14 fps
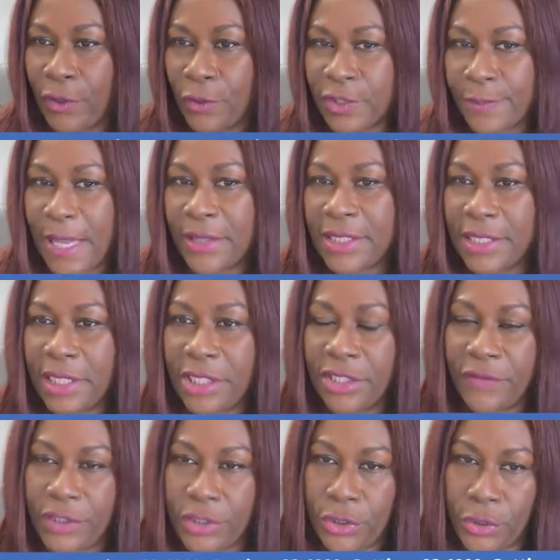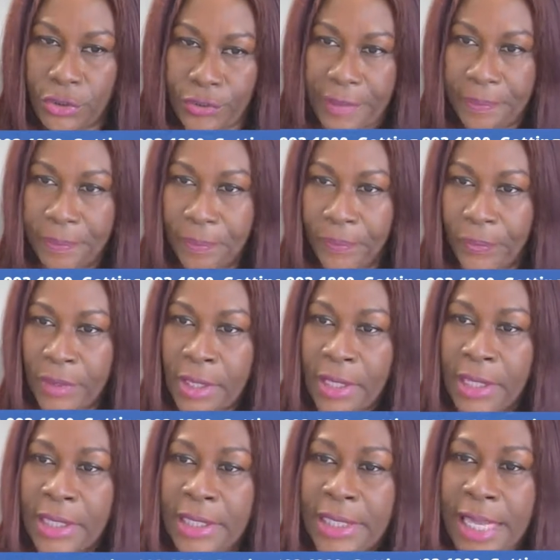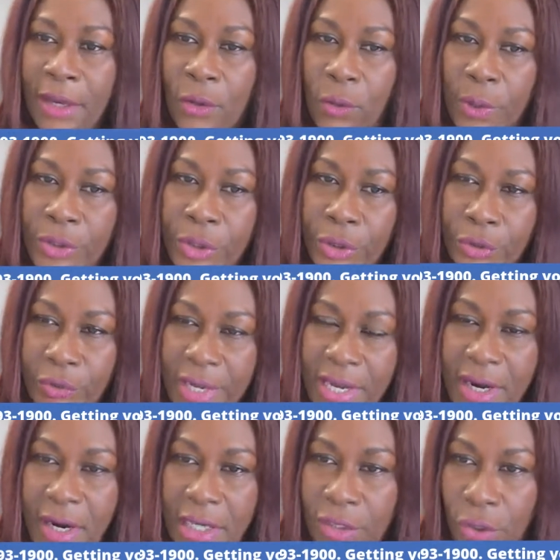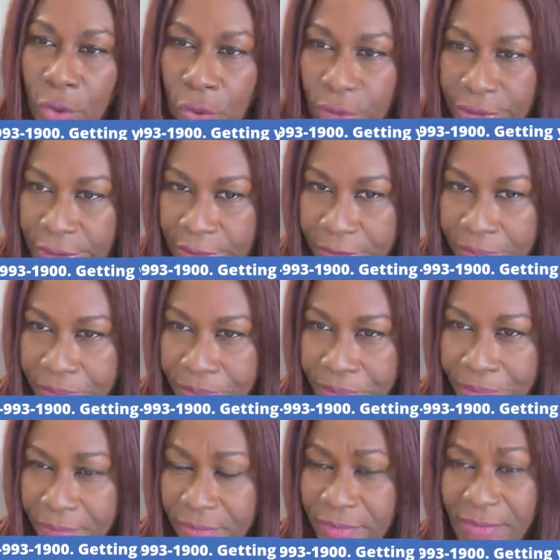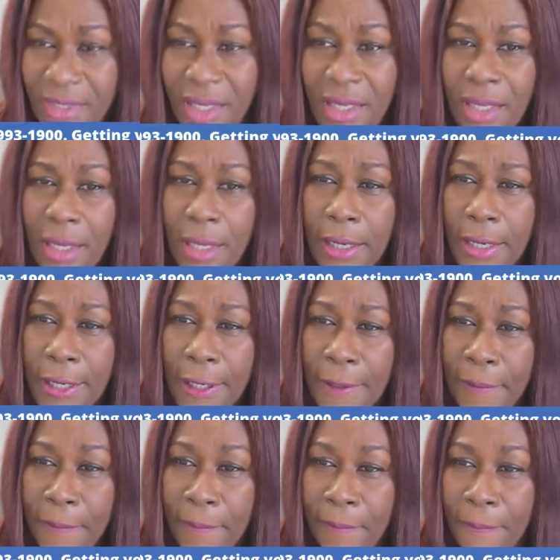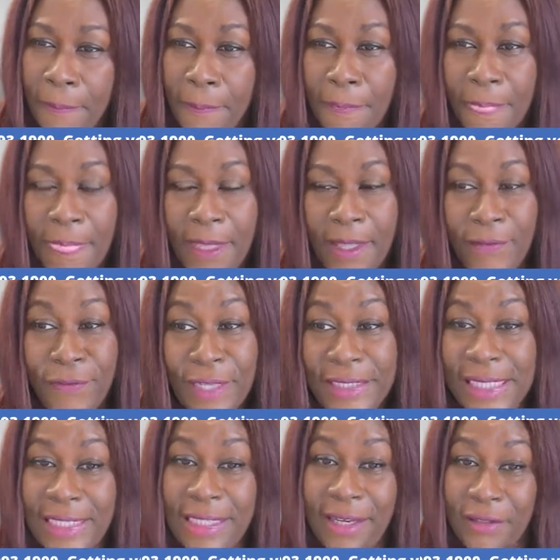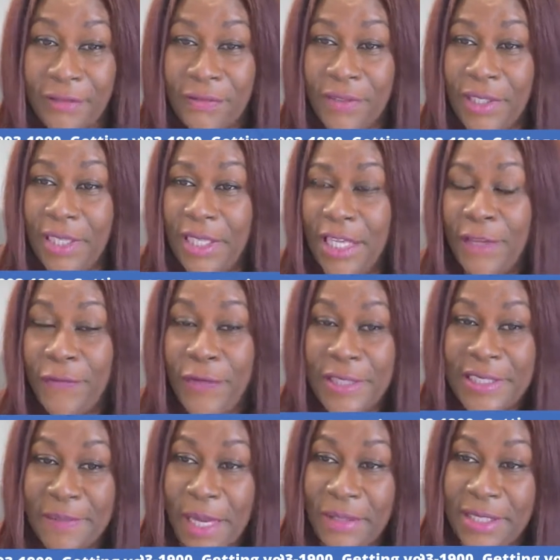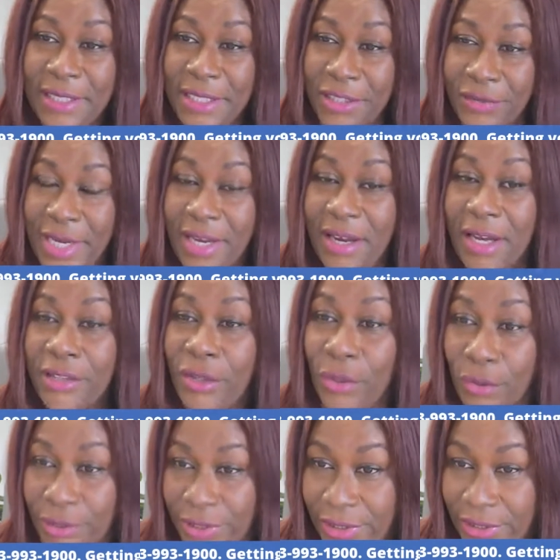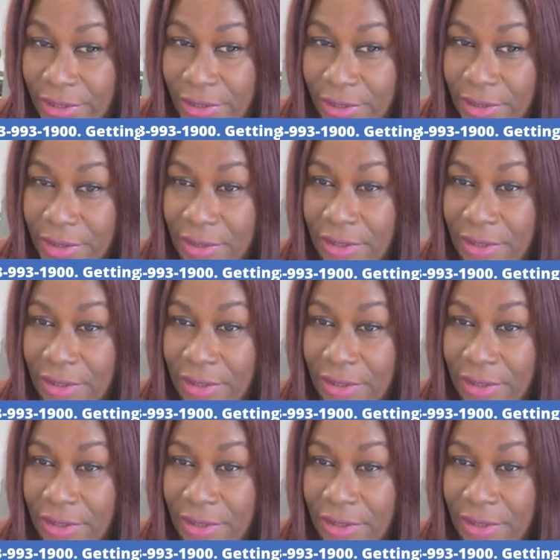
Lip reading: your spouse and each of the children. Now, with a green card holder, funny enough, if your spouse is a green card holder,